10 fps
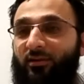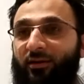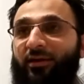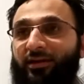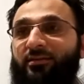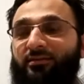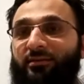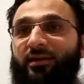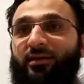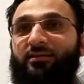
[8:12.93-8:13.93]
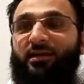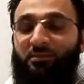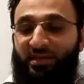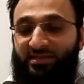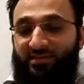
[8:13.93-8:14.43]
All right, yeah, that
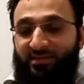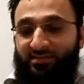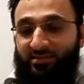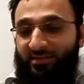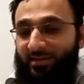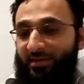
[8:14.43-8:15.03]
makes sense.